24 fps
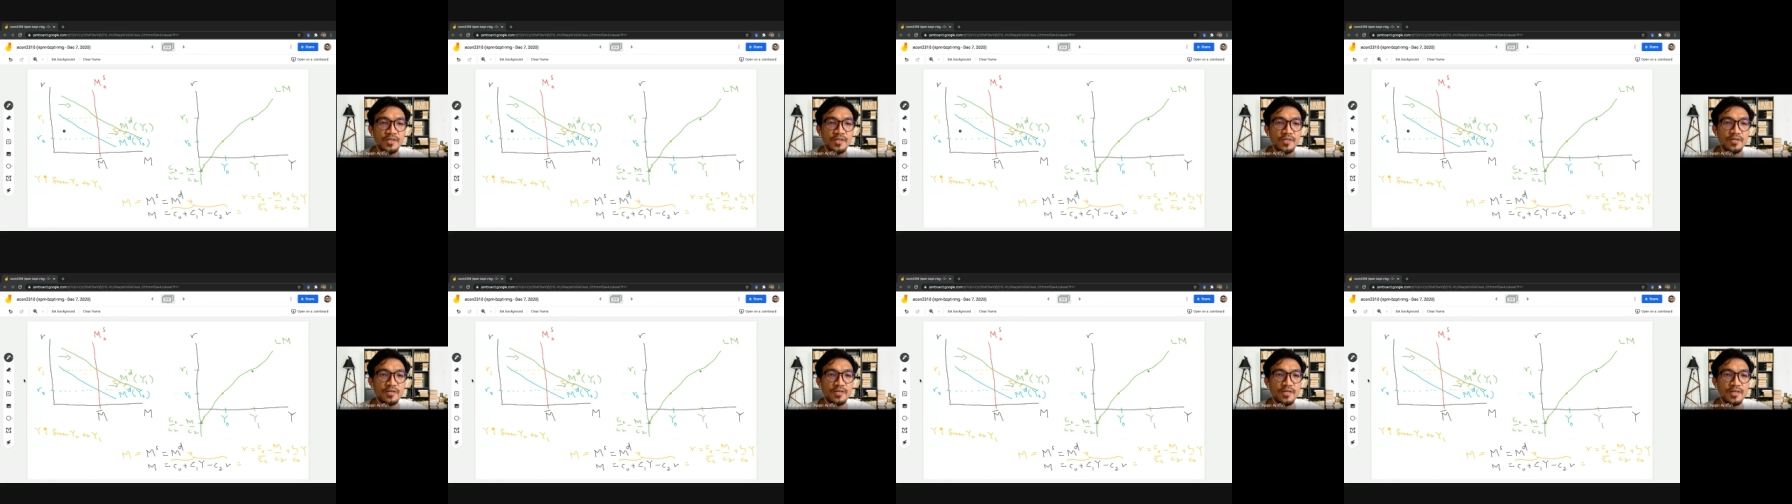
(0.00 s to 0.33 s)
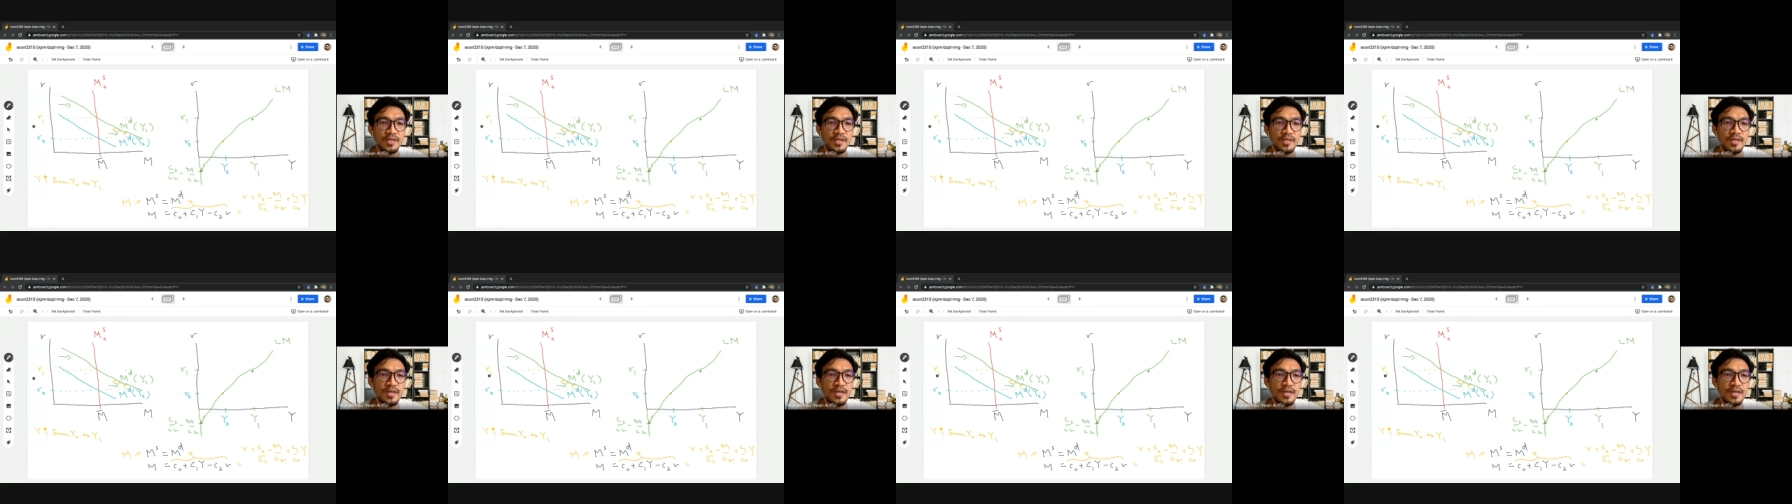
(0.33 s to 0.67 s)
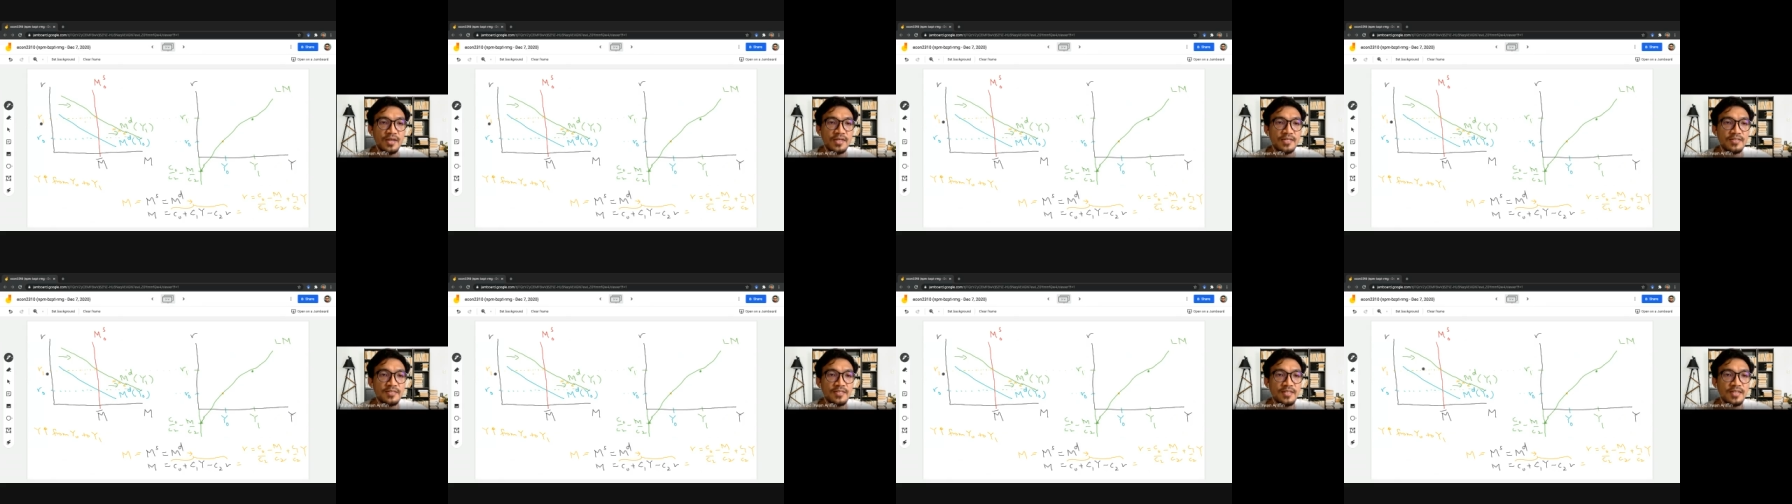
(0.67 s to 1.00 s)
okay,
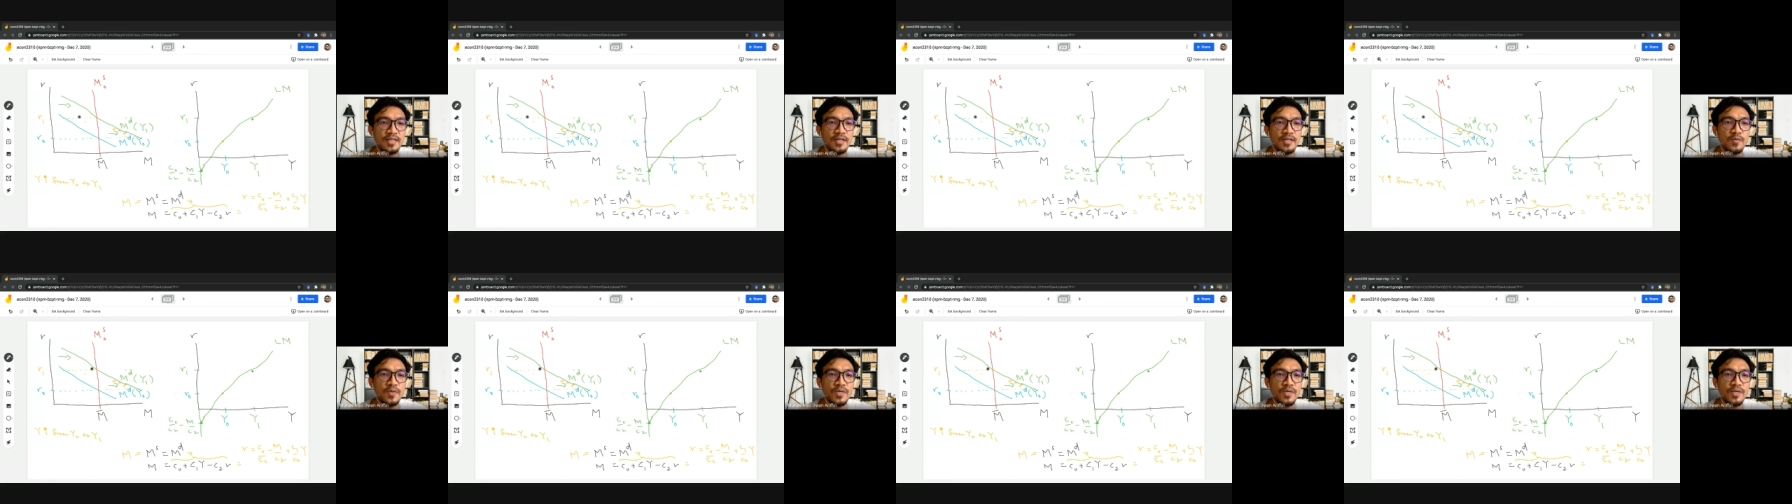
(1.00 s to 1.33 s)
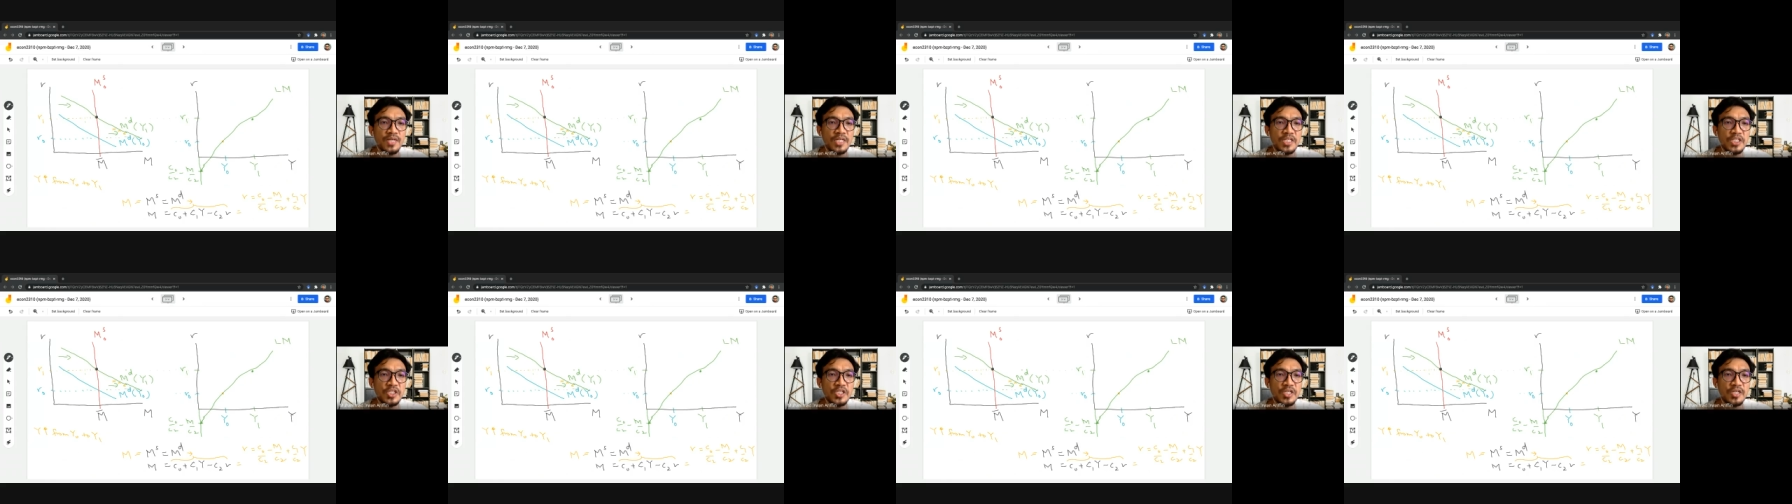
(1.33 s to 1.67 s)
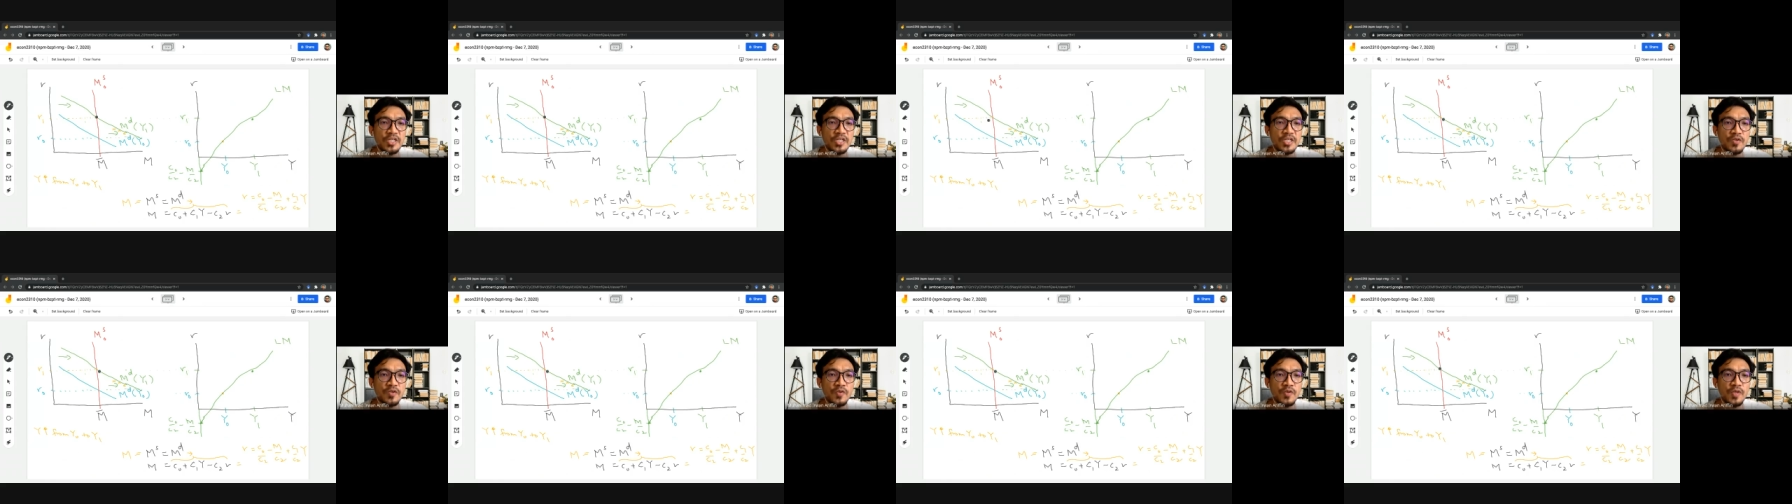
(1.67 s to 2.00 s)
until we reach the
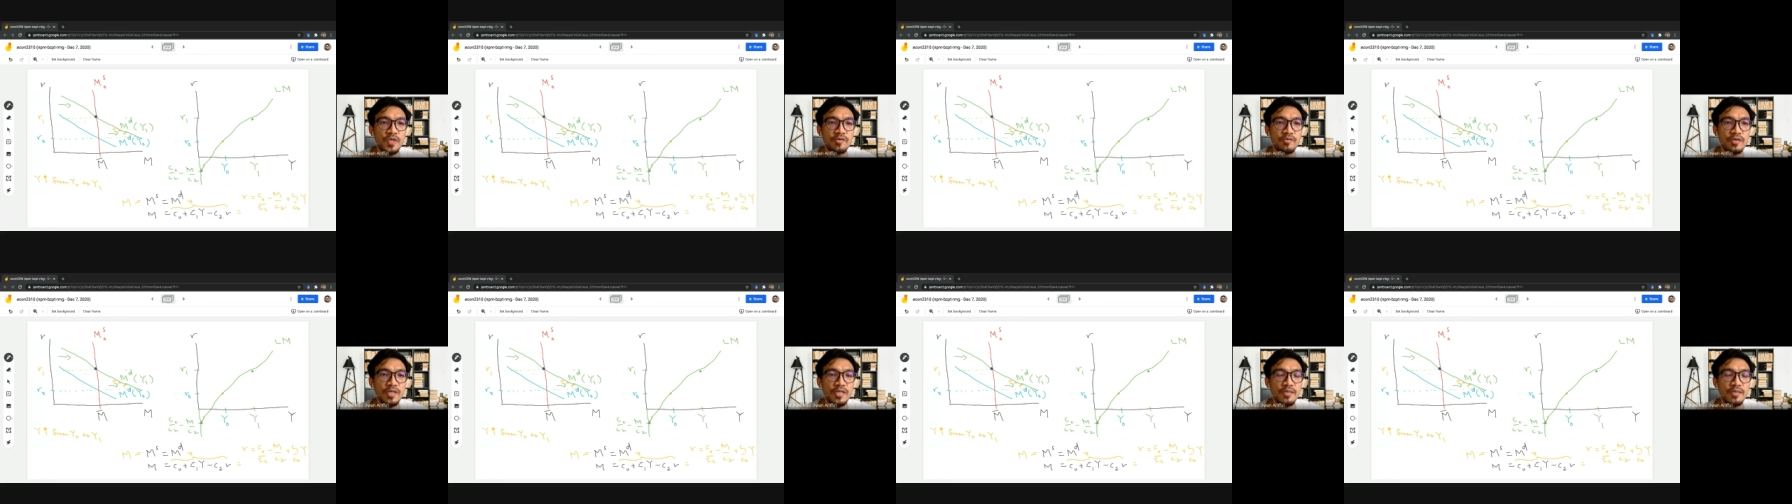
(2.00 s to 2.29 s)
new